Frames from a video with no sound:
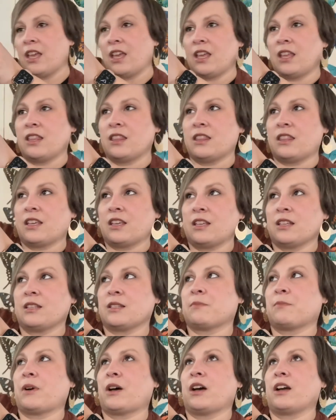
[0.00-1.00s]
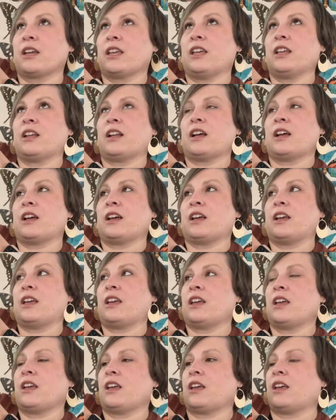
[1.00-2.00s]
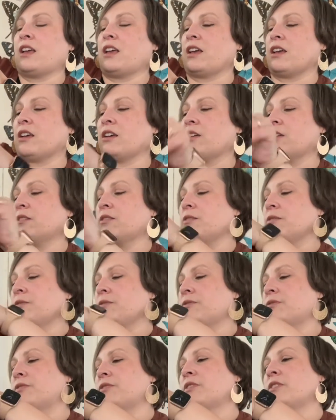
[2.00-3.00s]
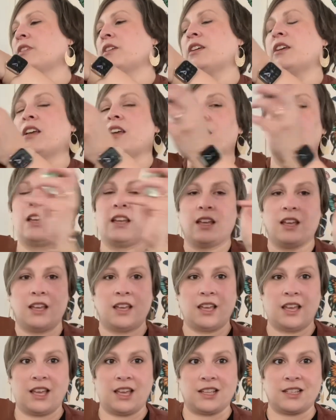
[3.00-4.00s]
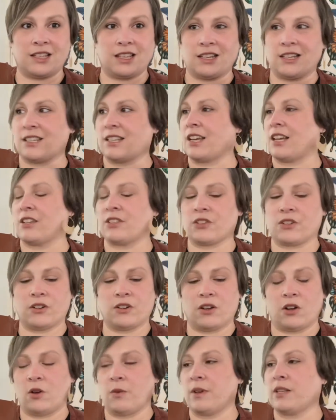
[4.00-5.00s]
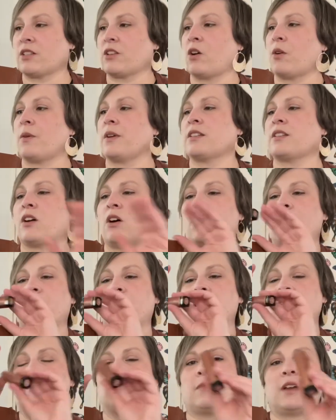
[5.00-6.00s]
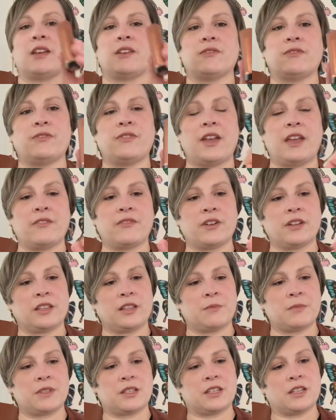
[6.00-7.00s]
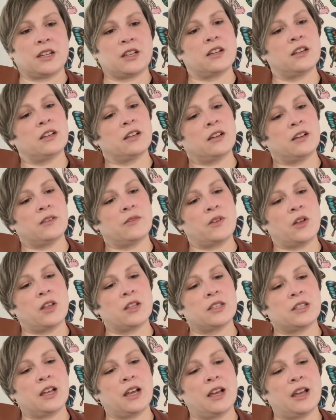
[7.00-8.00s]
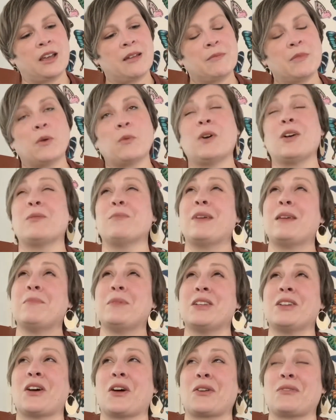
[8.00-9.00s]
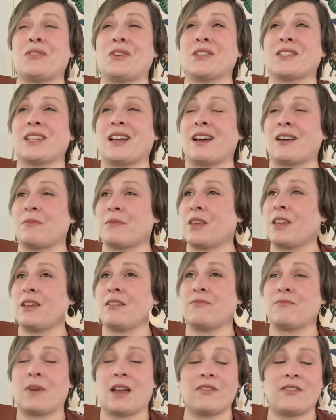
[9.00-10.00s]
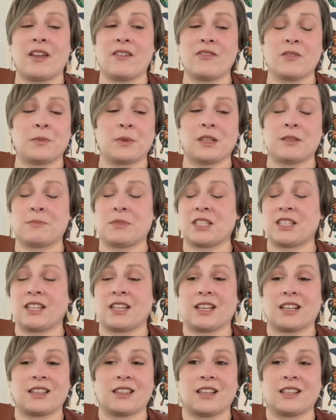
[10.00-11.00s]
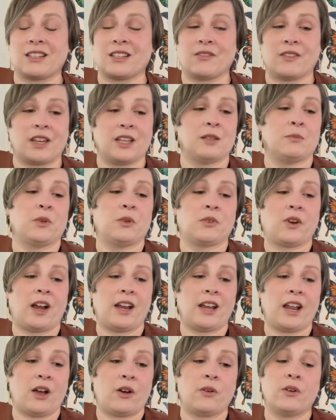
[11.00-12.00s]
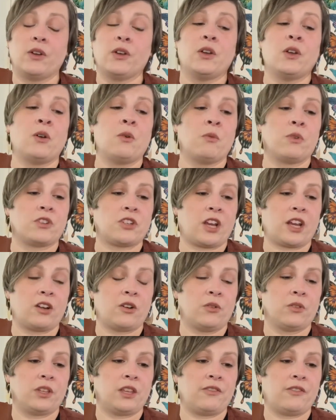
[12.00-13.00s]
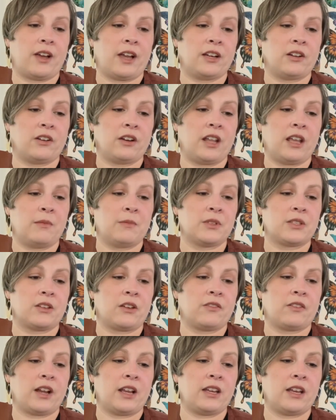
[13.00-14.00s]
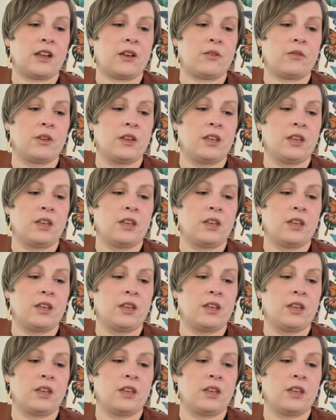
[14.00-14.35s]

In this pocket, I have hand sanitizer, always, always, always. My favorite lipstick of all time. Well, maybe not of all time. My favorite lipstick that's available right now, which I can only find on Amazon right now.